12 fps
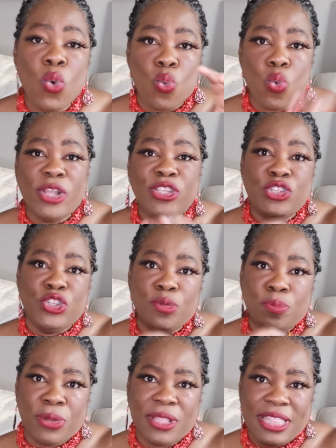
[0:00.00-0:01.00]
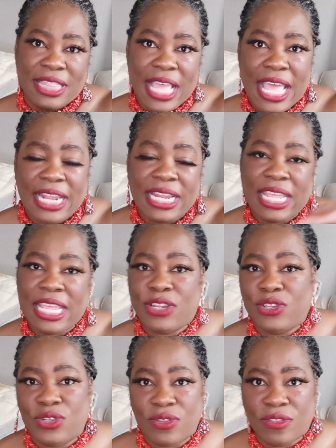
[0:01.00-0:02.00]
Once you put that
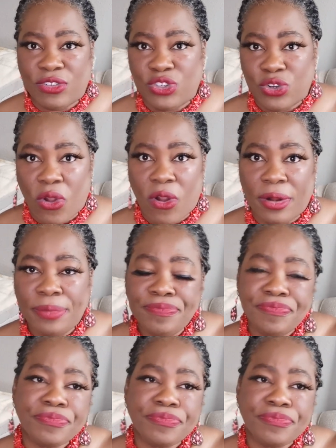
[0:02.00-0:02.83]
into the jar